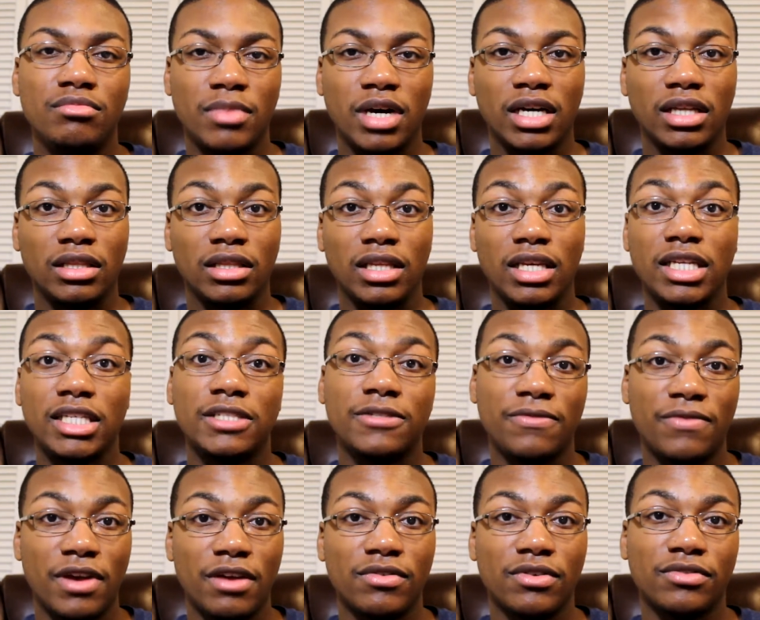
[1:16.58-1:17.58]
my least
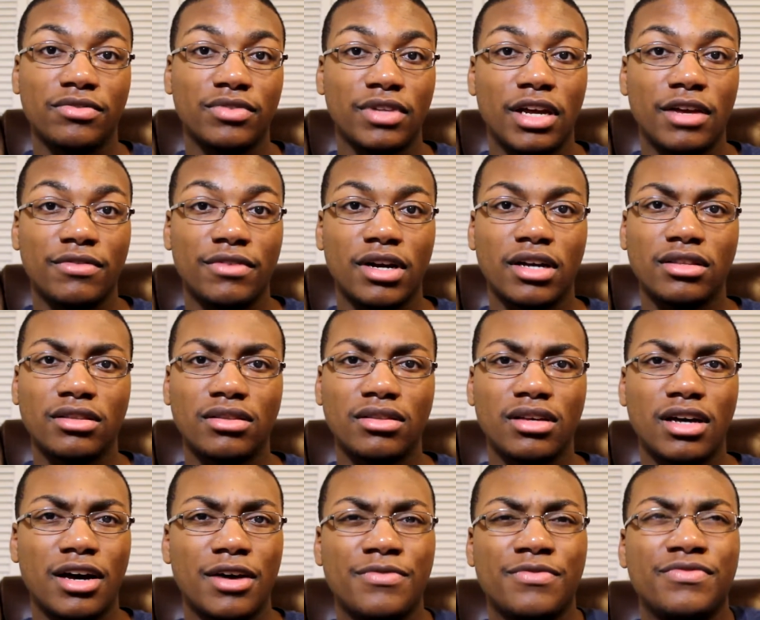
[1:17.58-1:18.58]
favorite flavor. I
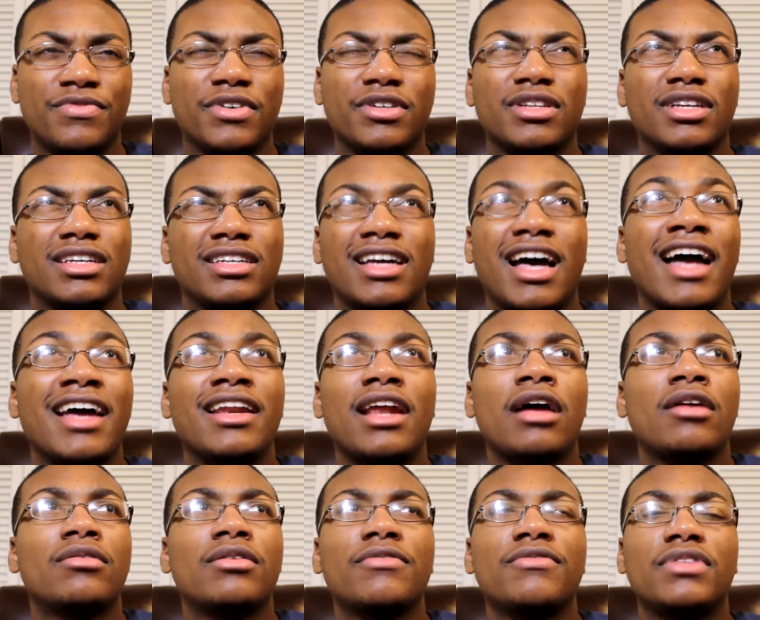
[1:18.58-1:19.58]

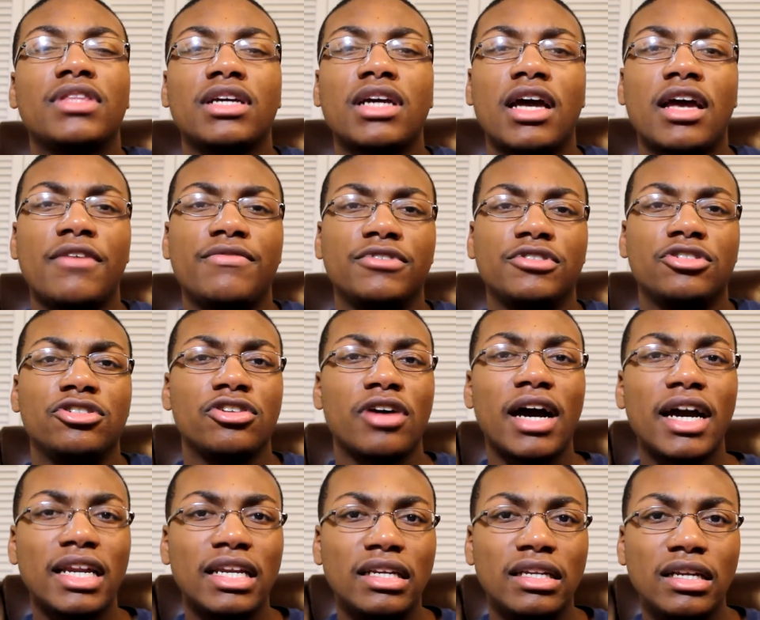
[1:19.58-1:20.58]
don't even think I ever
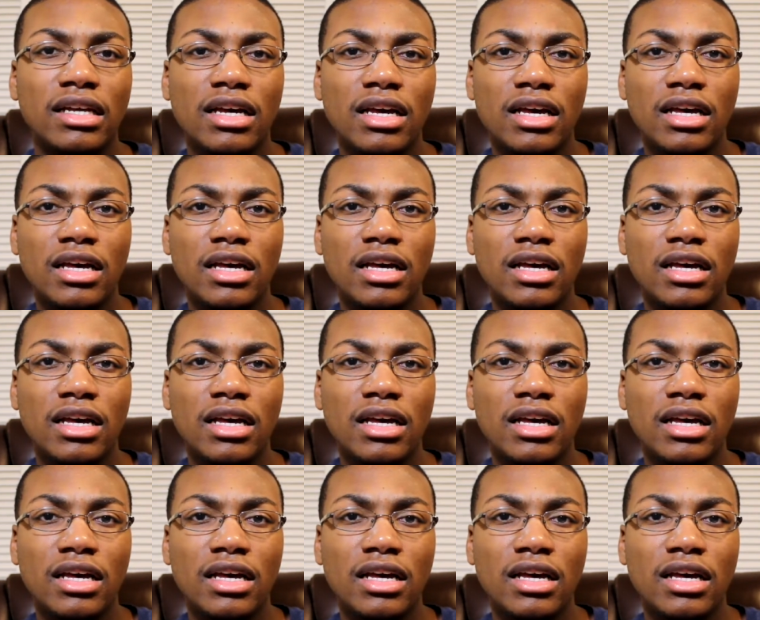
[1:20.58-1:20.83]
tried it,